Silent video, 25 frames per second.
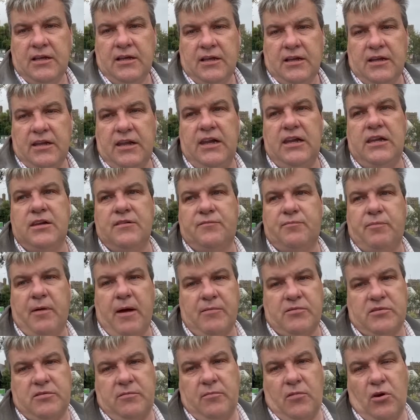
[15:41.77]
need of
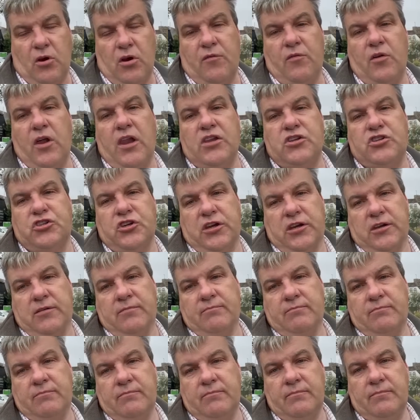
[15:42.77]
perhaps a lot of energy
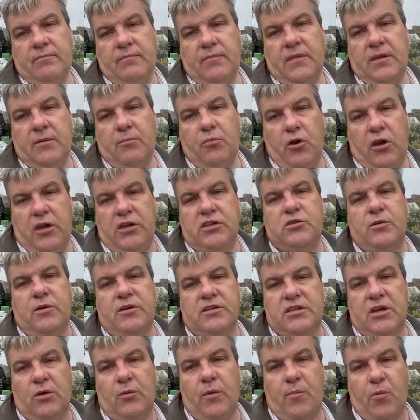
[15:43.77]
put into it.
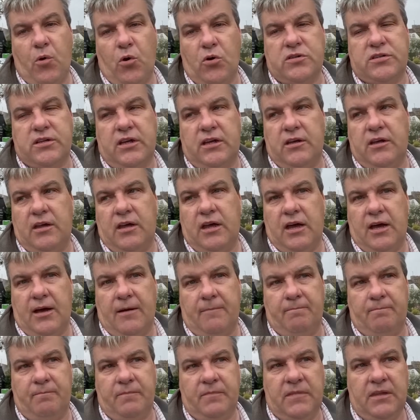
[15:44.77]
So we bought it
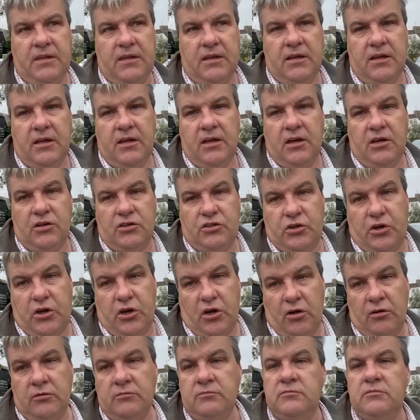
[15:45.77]
and took it
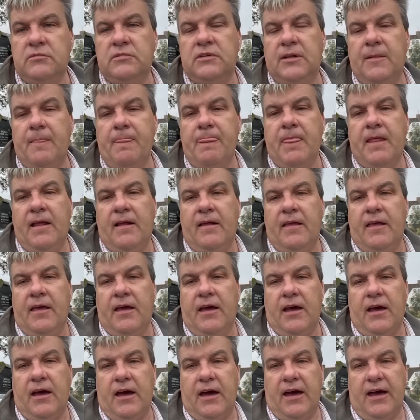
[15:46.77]
on.
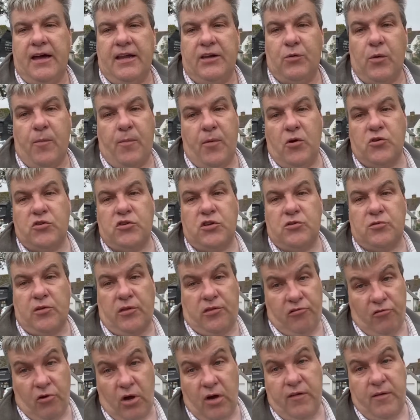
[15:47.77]
And we built it into a
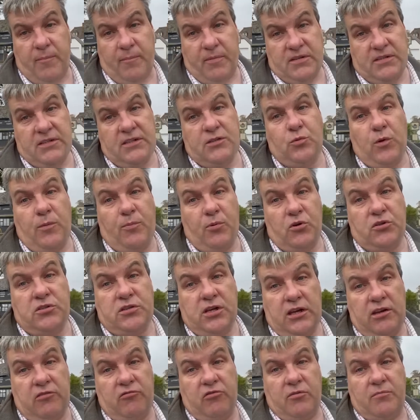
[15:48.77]
thriving business. We put
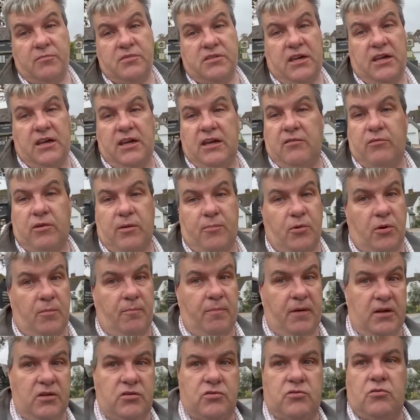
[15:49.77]
tea rooms in it, we put a
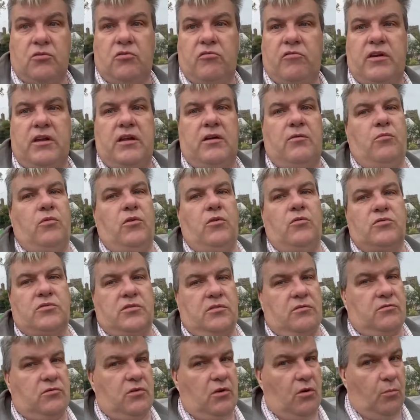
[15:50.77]
pet store in it, we
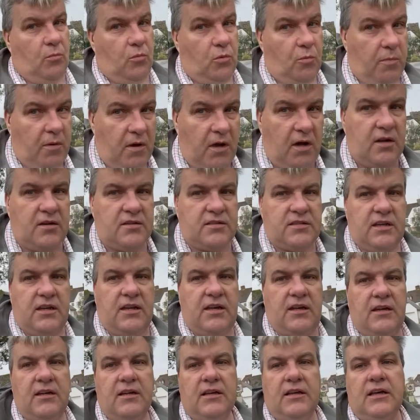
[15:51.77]
also looked for plants there.